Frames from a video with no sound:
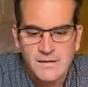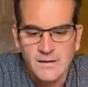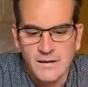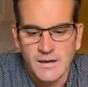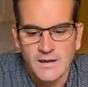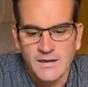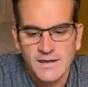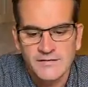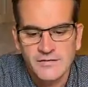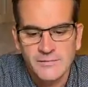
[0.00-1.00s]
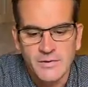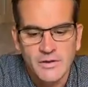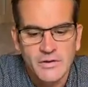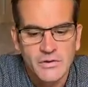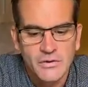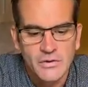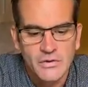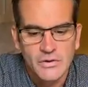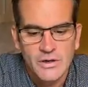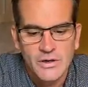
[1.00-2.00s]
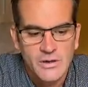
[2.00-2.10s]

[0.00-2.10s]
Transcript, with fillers: uh, an ice cream? Who